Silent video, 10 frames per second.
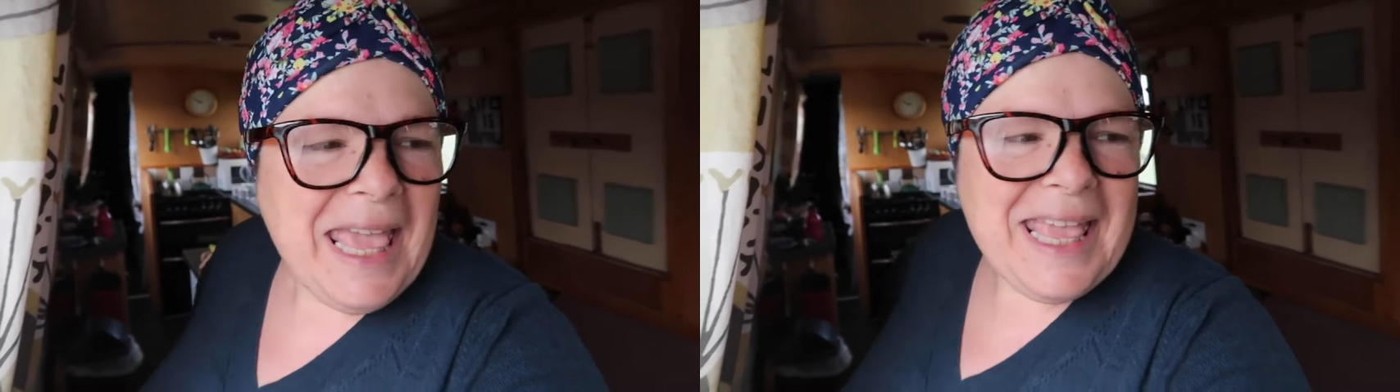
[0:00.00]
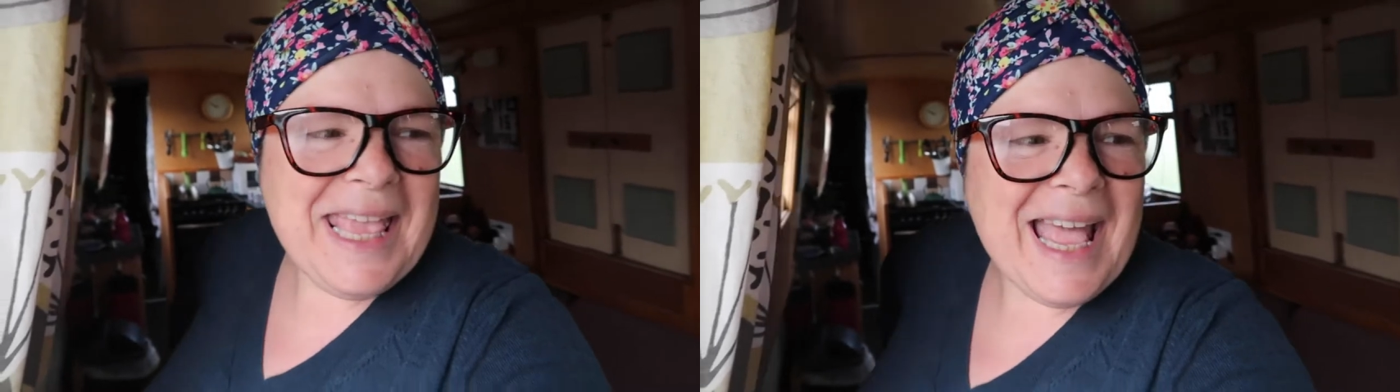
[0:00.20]

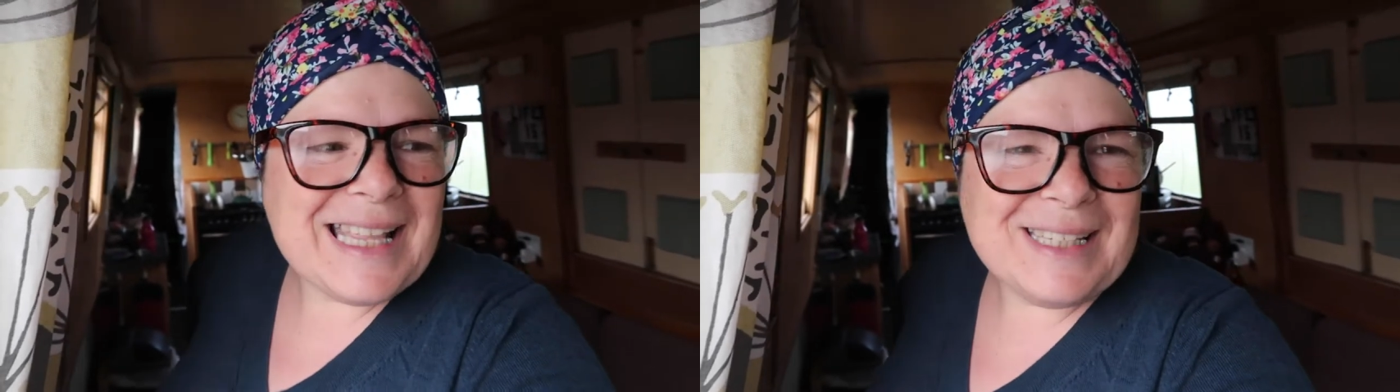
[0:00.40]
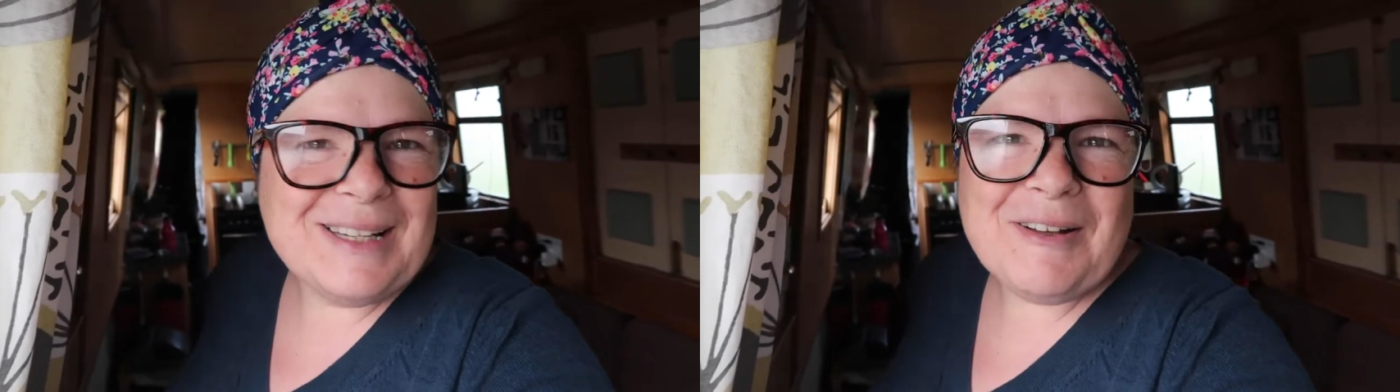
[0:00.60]
He
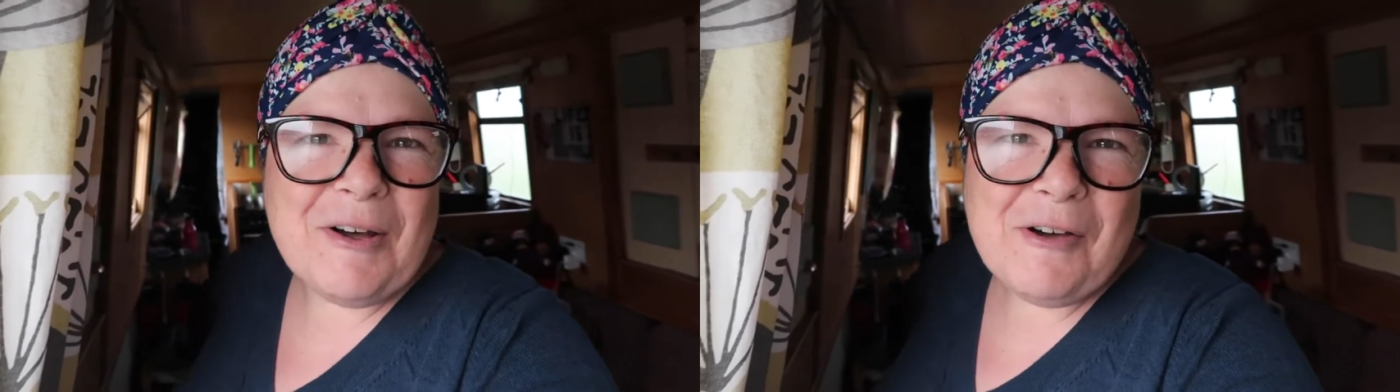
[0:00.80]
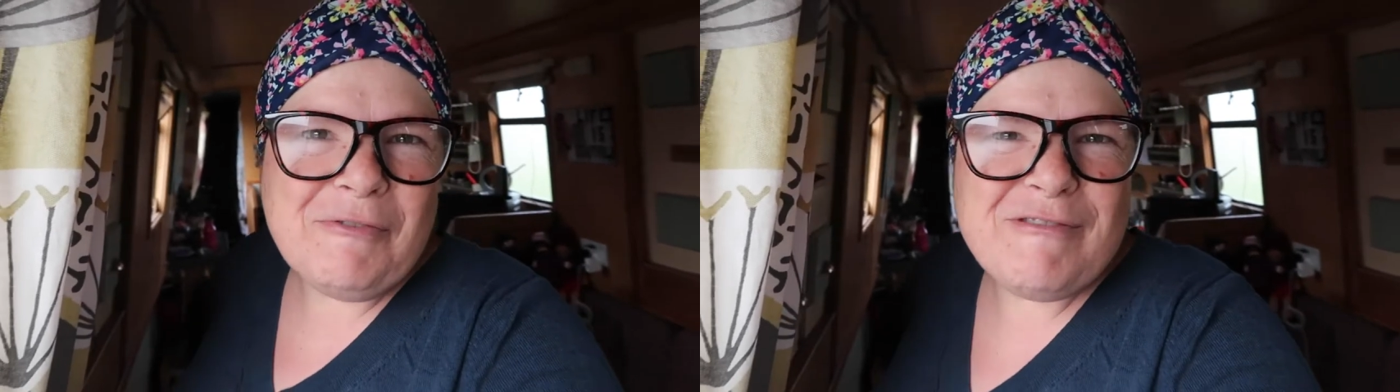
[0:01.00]
hasn't
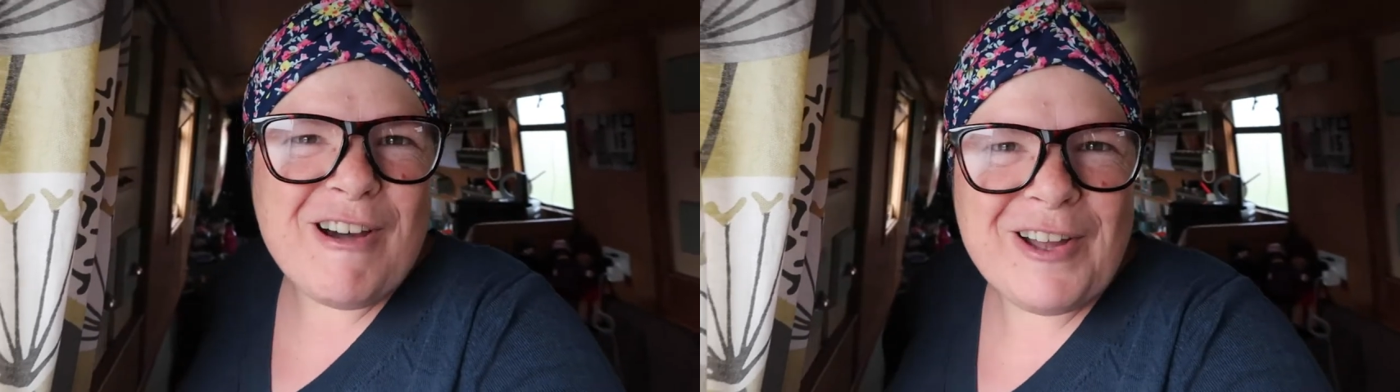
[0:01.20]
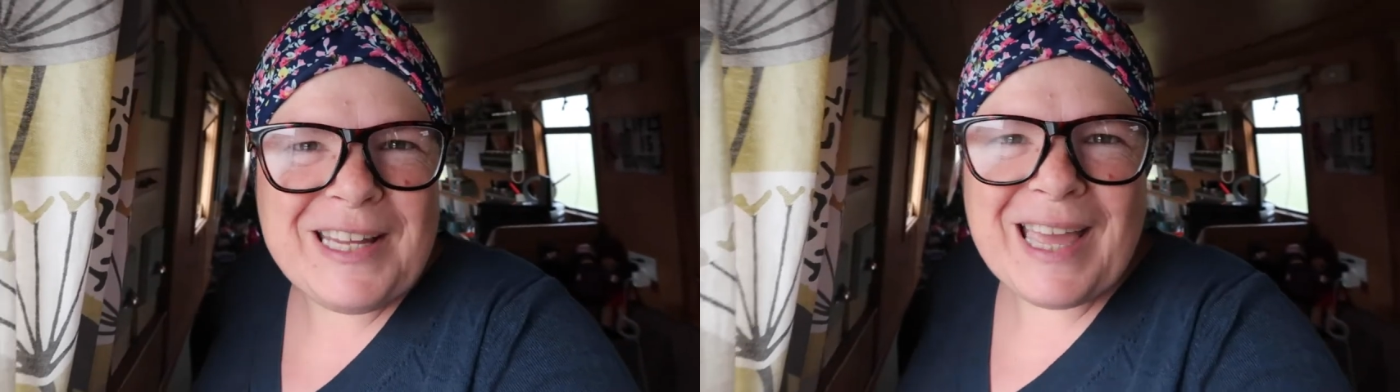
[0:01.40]
got a
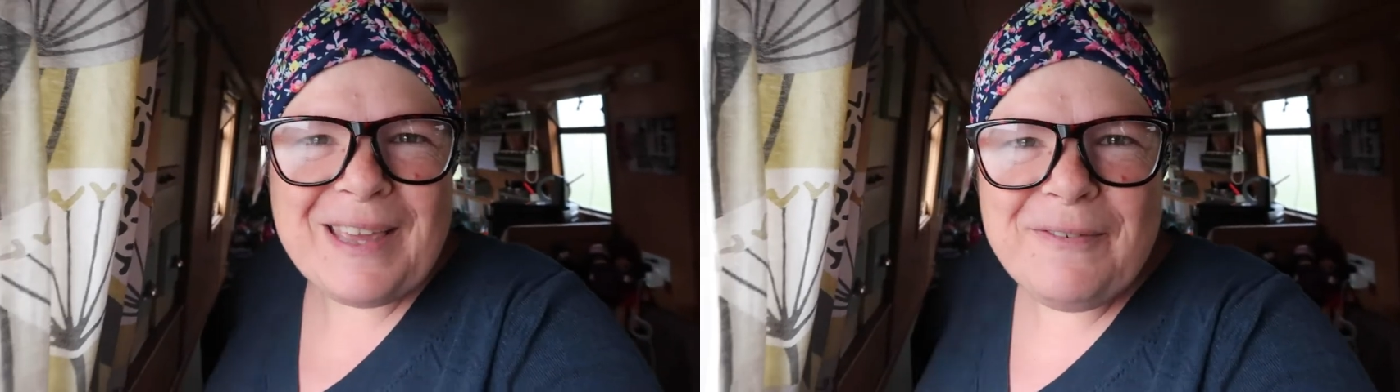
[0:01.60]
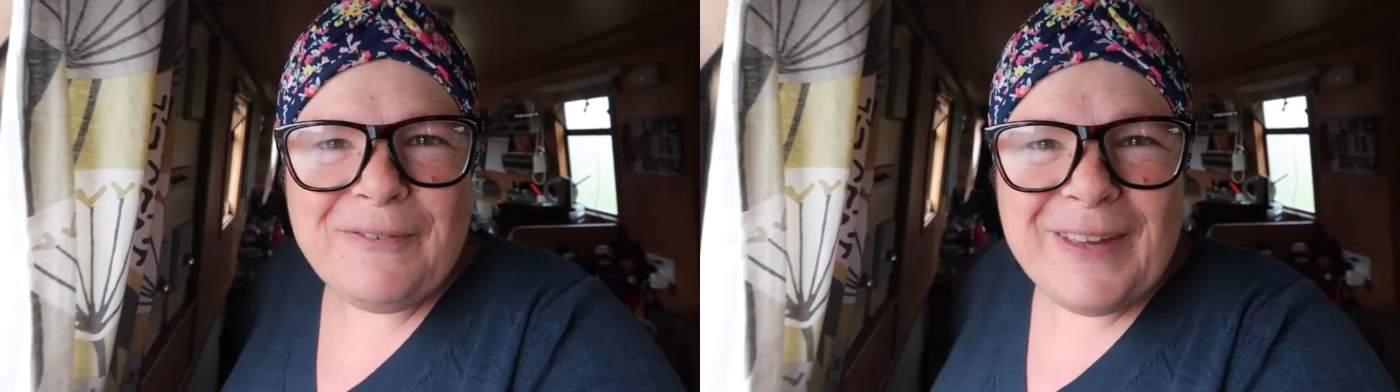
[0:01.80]
Friday